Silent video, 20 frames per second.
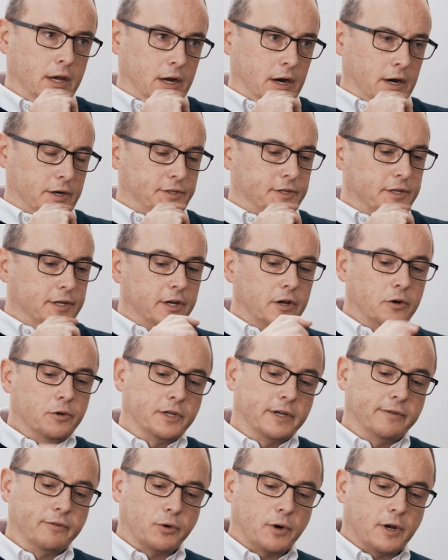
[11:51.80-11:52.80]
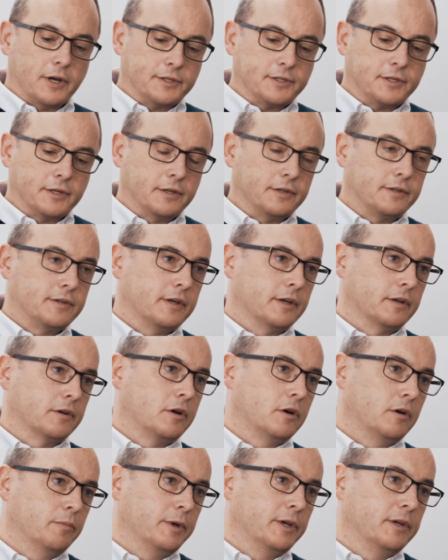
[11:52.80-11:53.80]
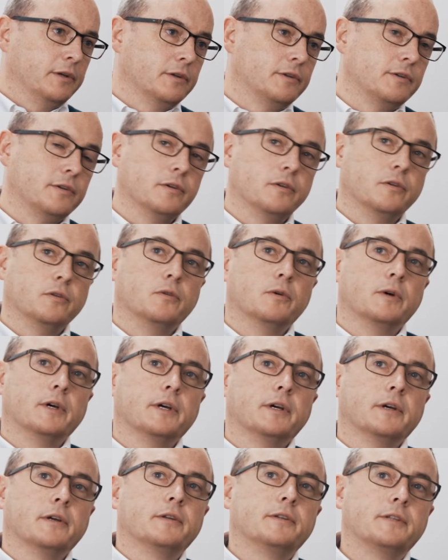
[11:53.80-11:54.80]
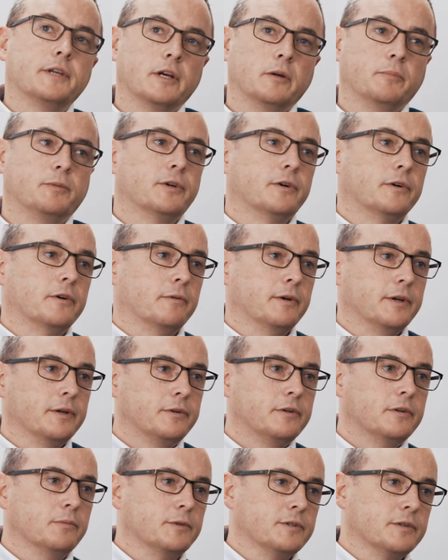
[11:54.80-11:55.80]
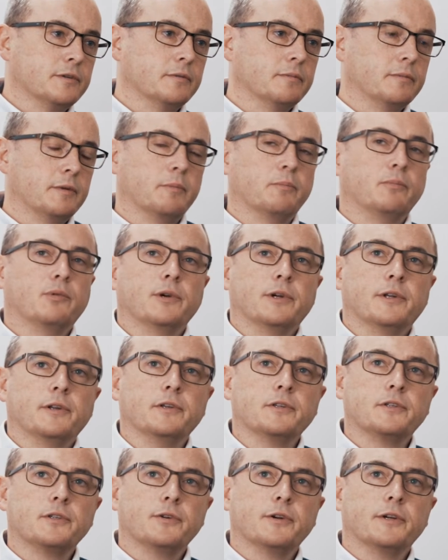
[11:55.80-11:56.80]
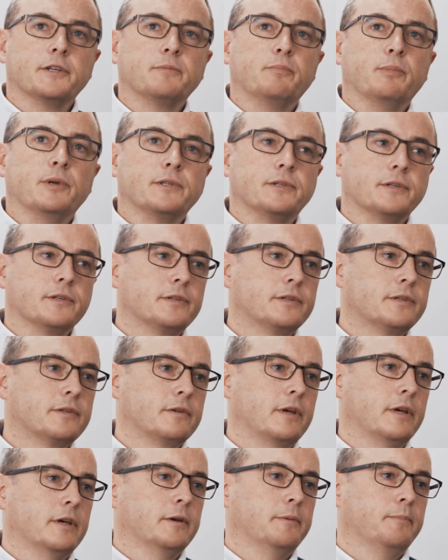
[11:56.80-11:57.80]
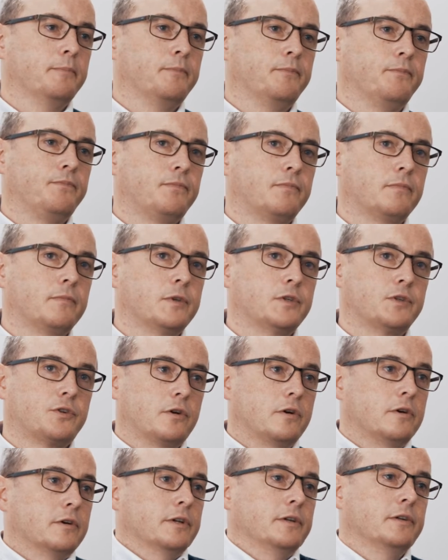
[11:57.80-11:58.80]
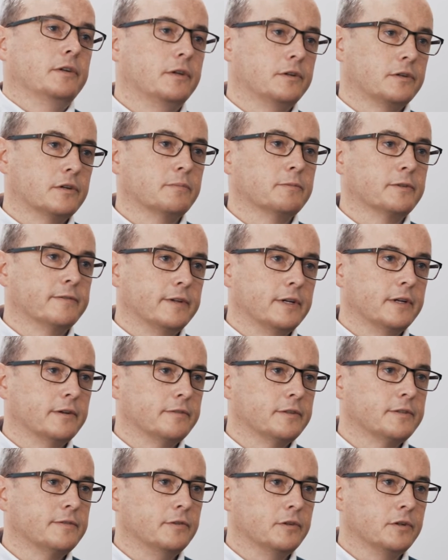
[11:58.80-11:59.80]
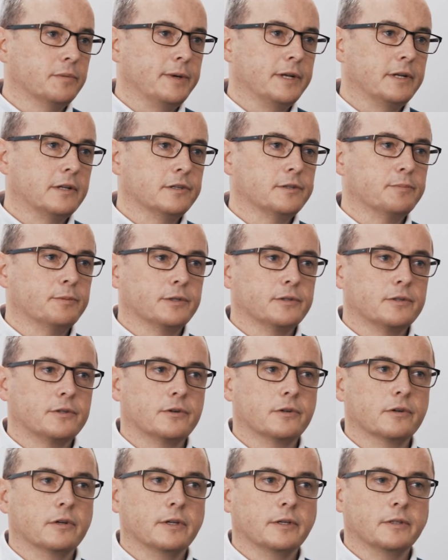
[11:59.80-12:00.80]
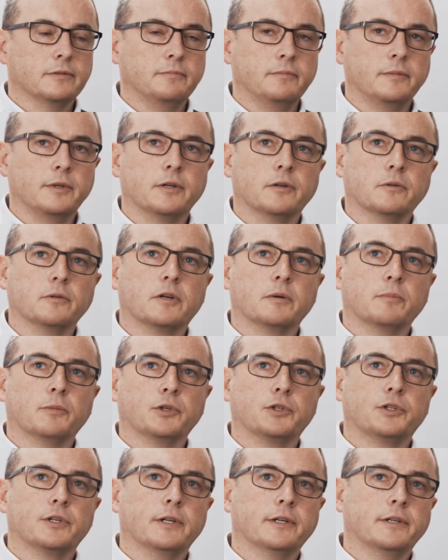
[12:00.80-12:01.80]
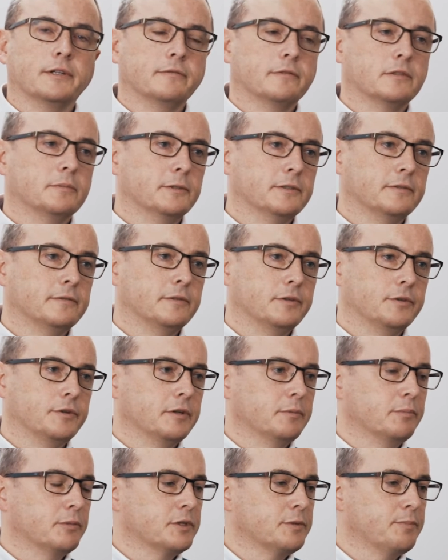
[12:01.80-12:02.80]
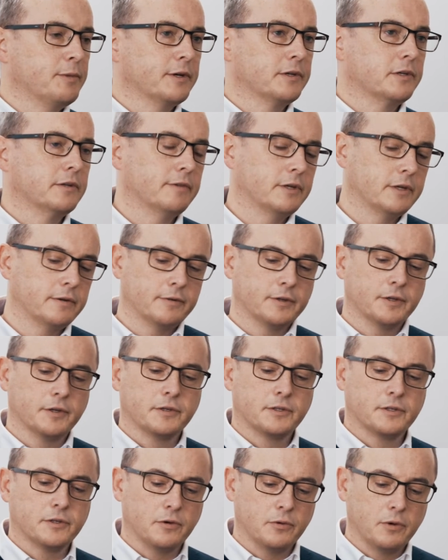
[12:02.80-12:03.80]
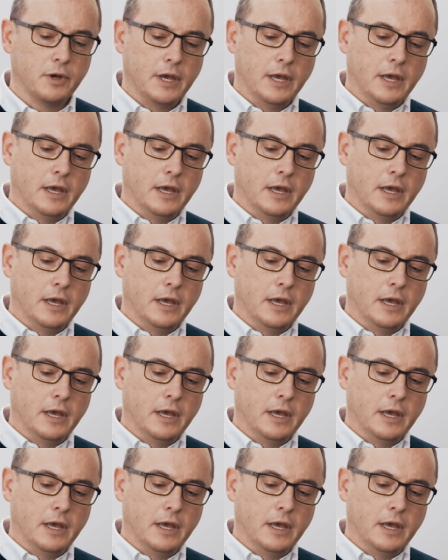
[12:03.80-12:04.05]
our CEO David Ross had come in to help turn around. It was a pretty distressed business, strong in terms of a lot of its fundamentals, but struggling, commercially and from a funding perspective and everything. So